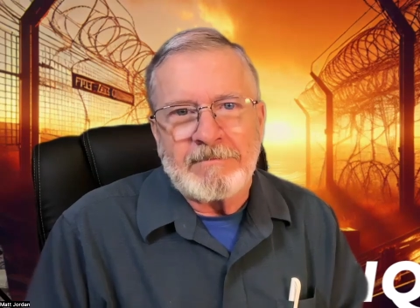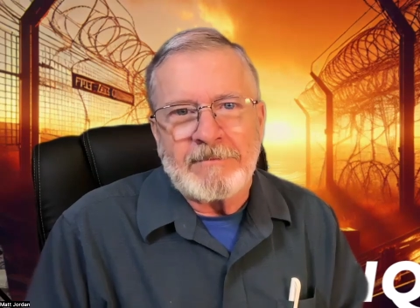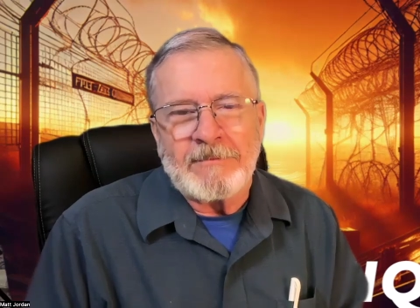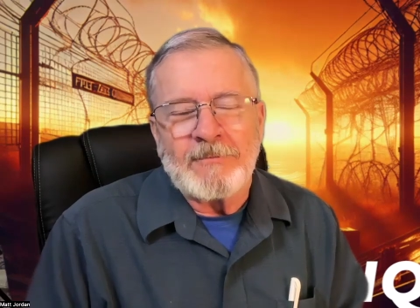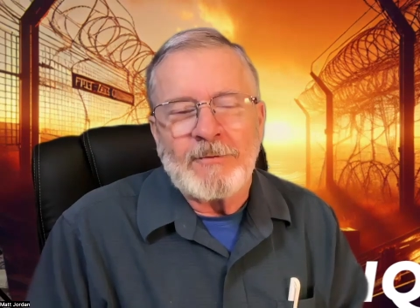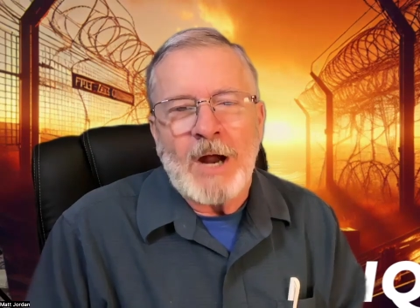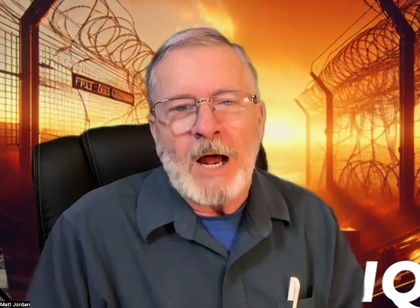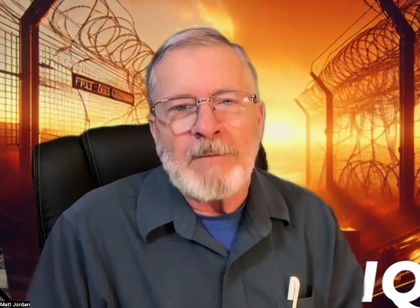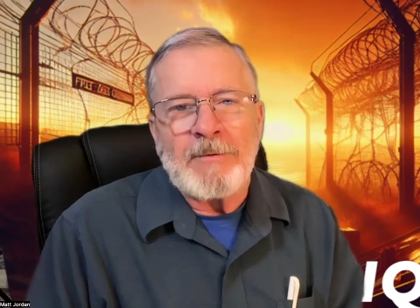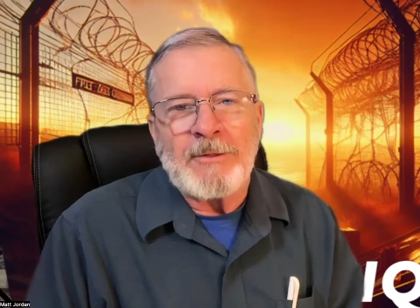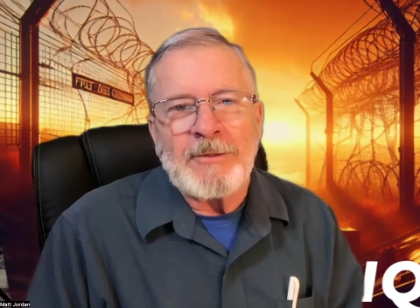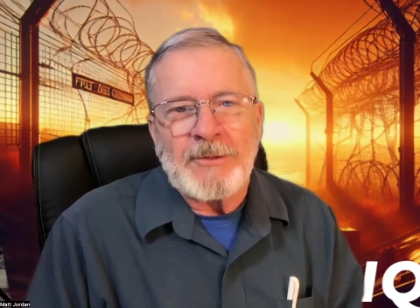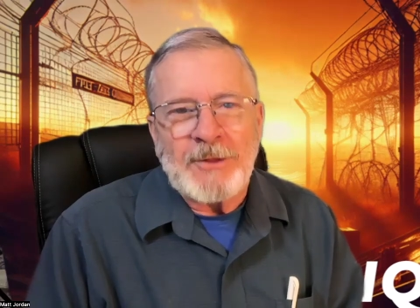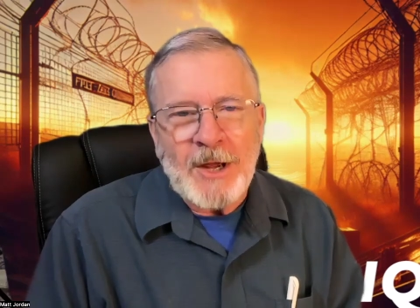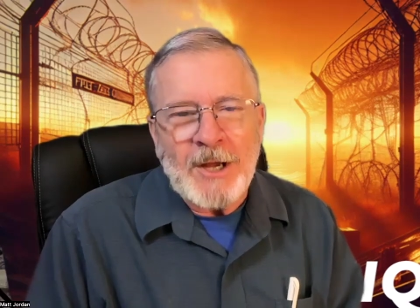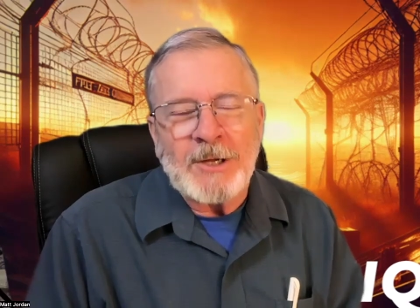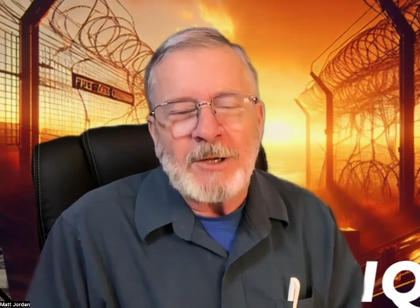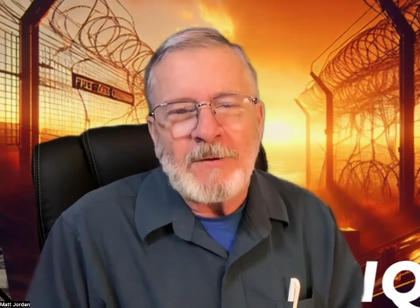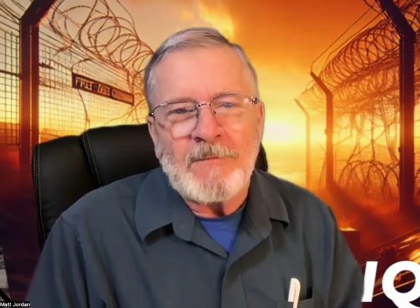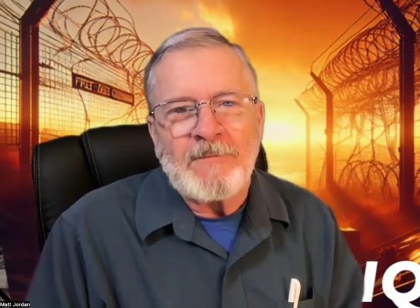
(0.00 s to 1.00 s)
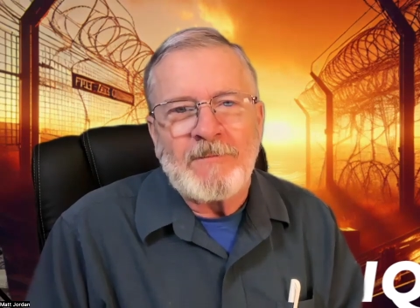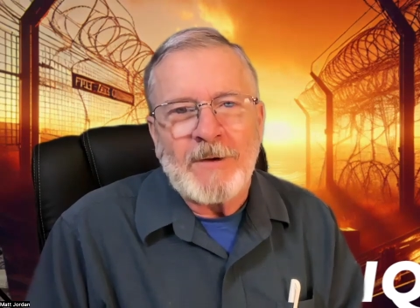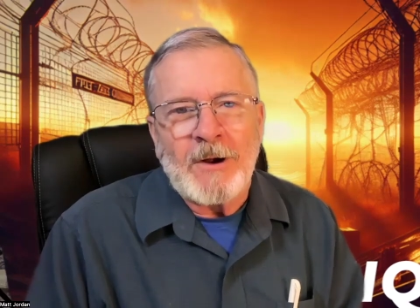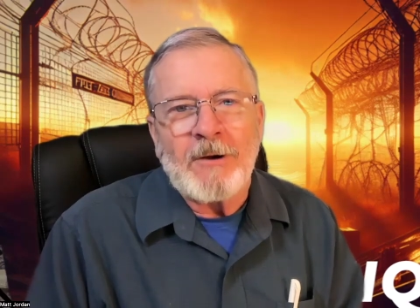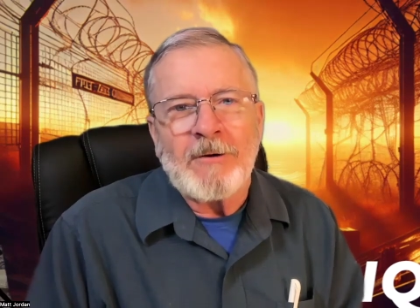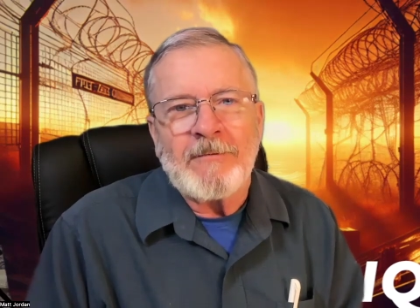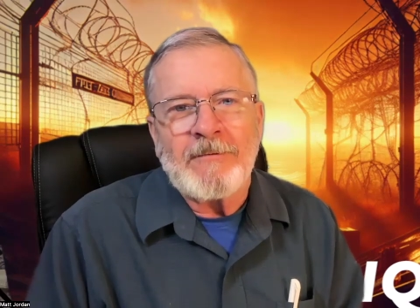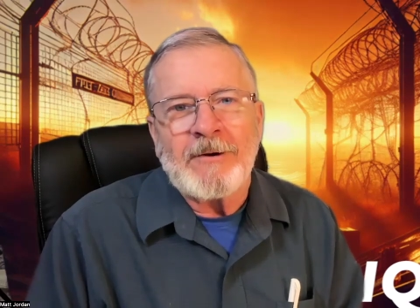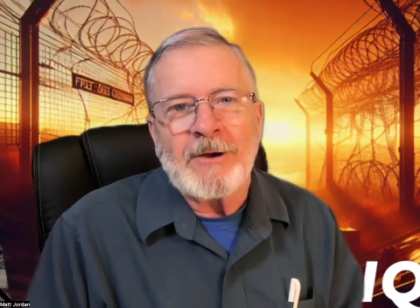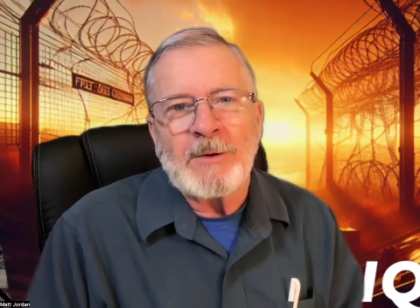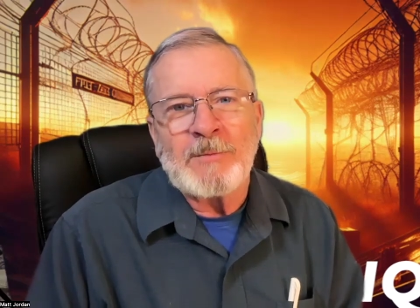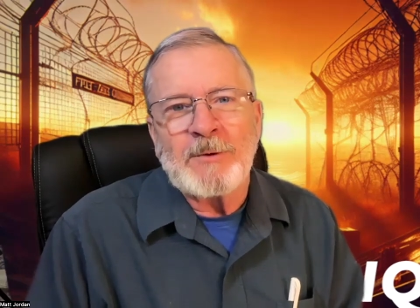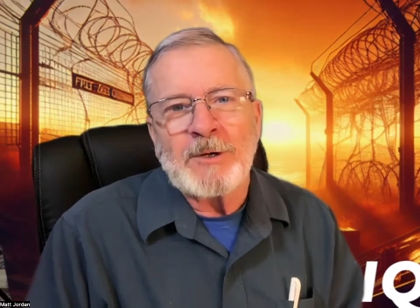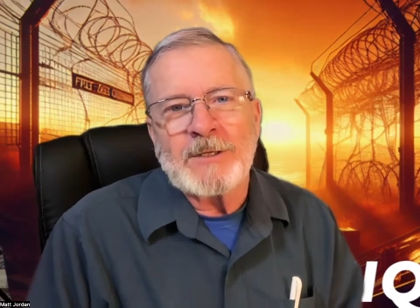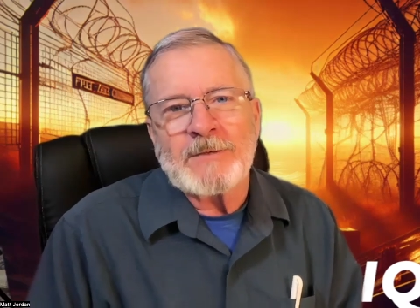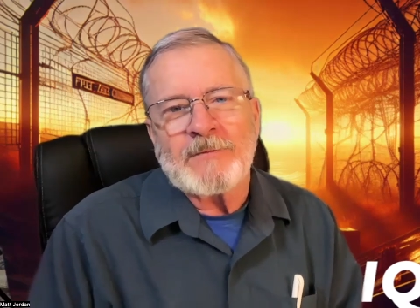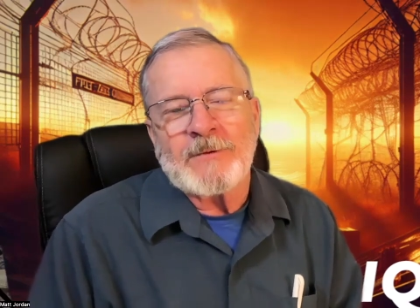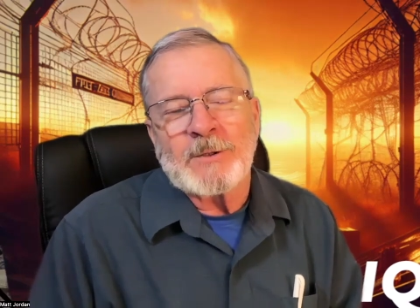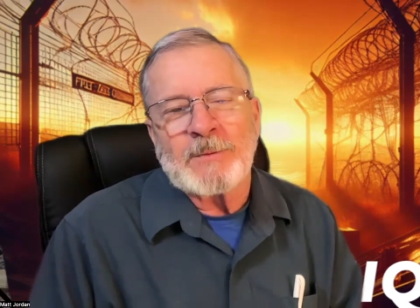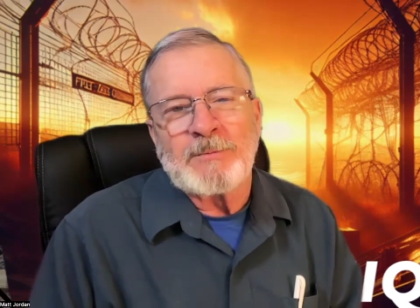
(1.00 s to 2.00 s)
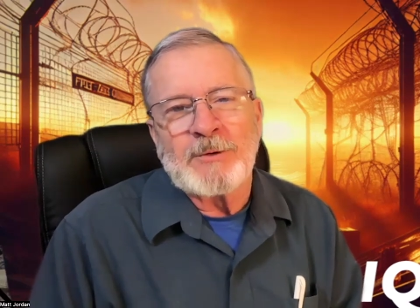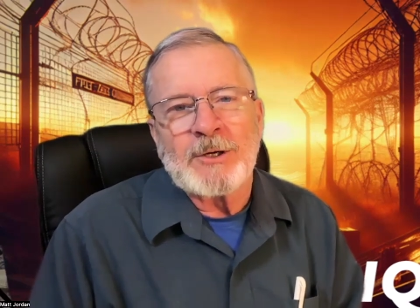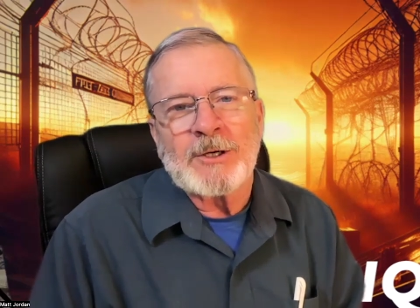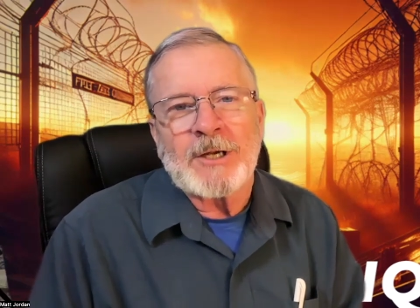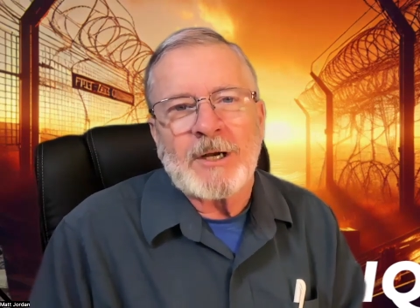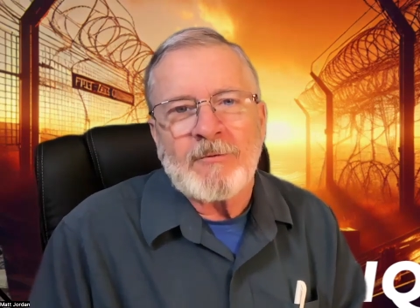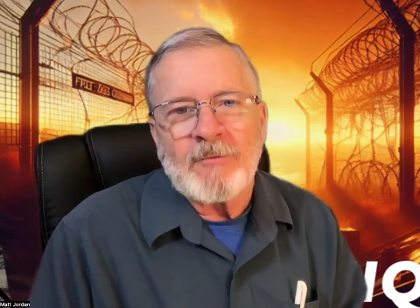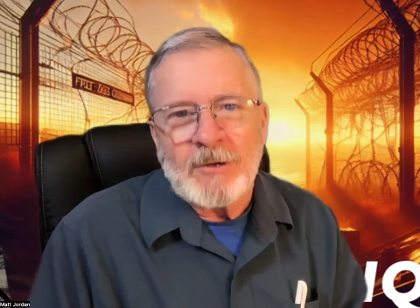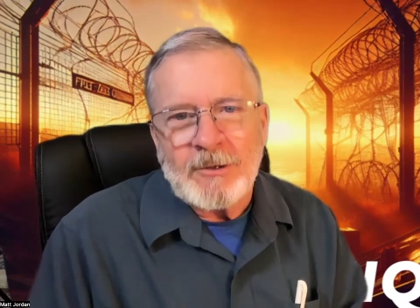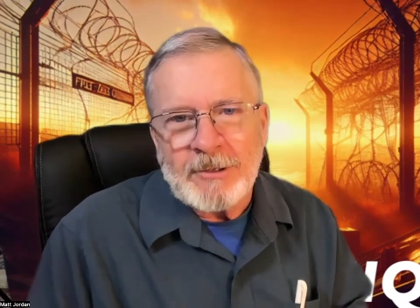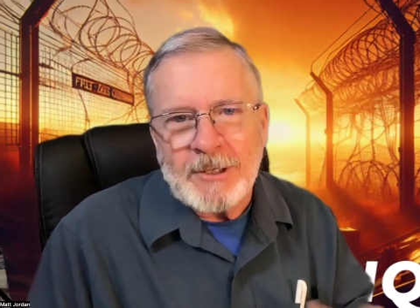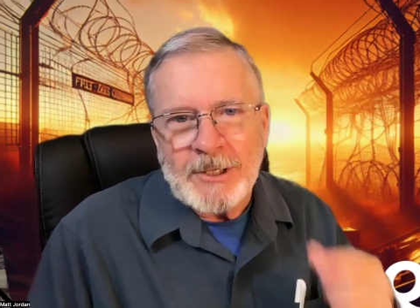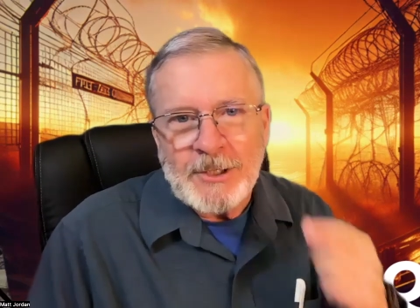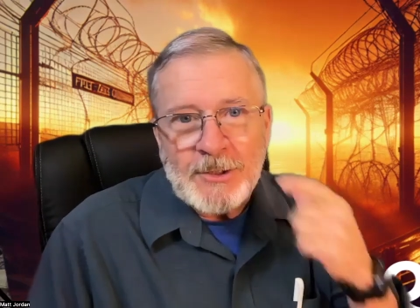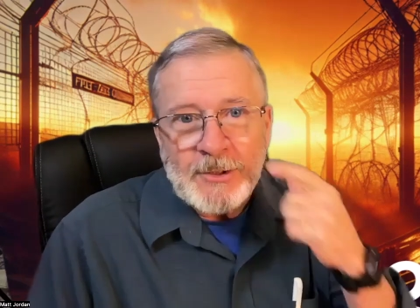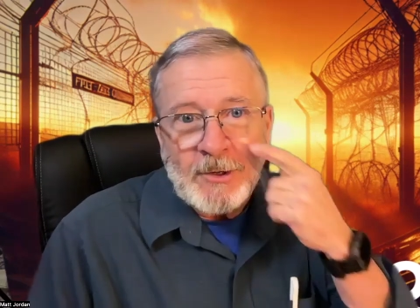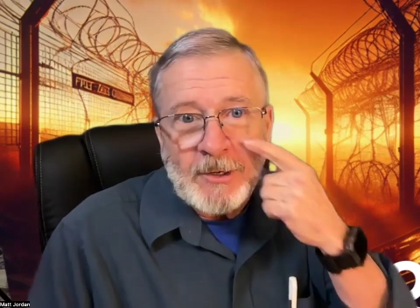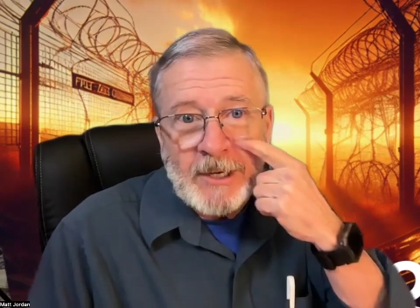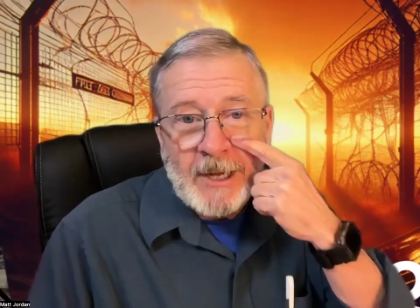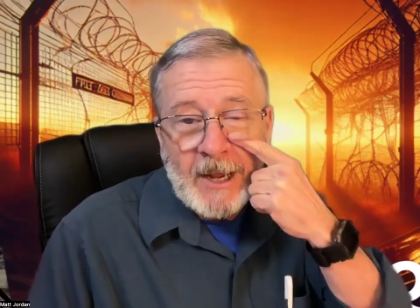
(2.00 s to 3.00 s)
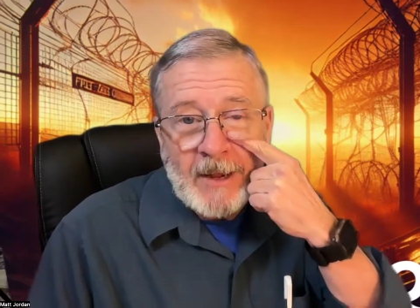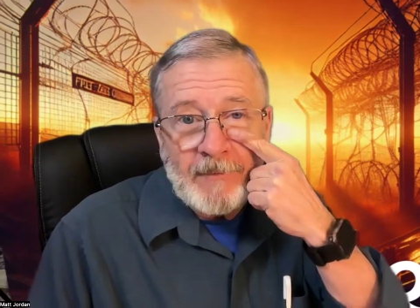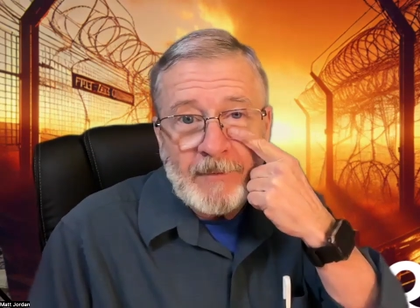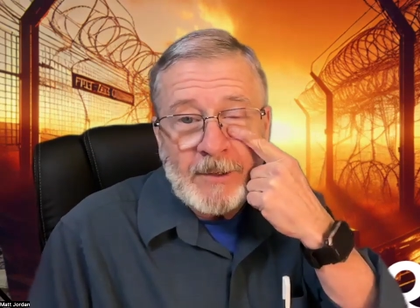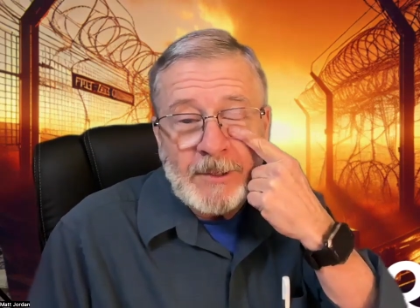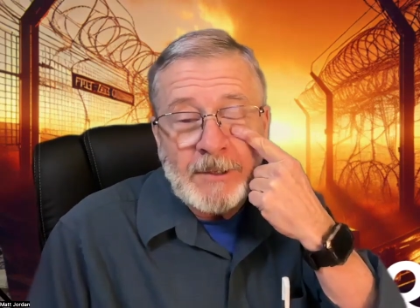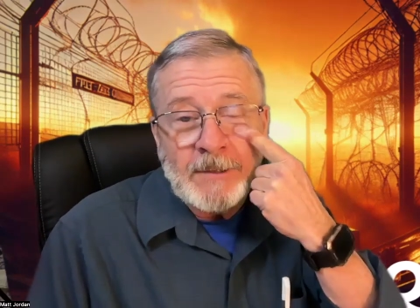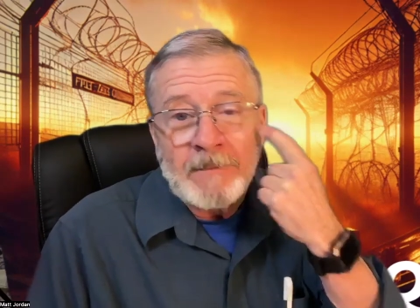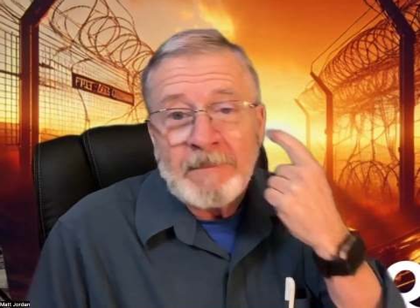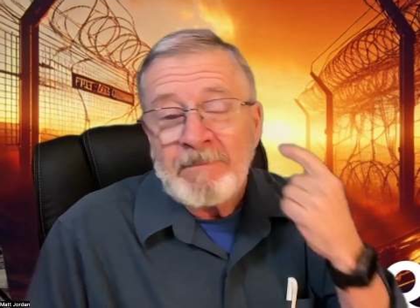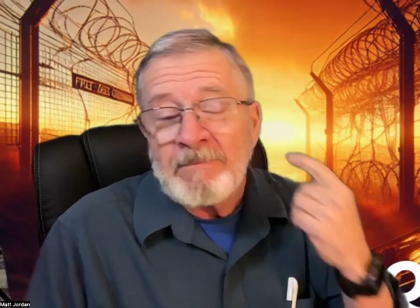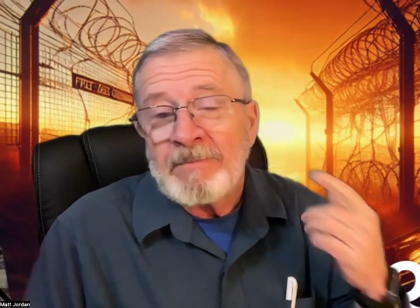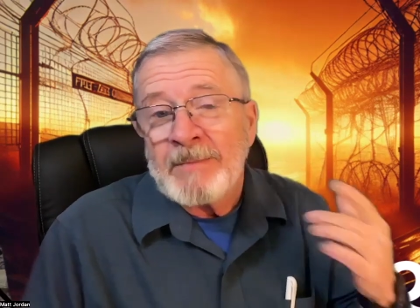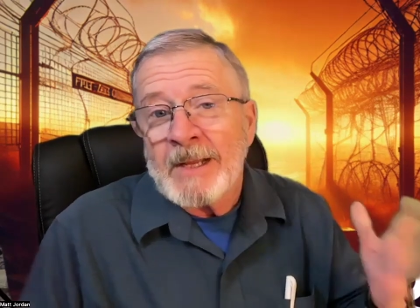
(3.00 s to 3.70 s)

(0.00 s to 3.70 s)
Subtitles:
Robin, thank you very, very much for the book. I really enjoyed having you.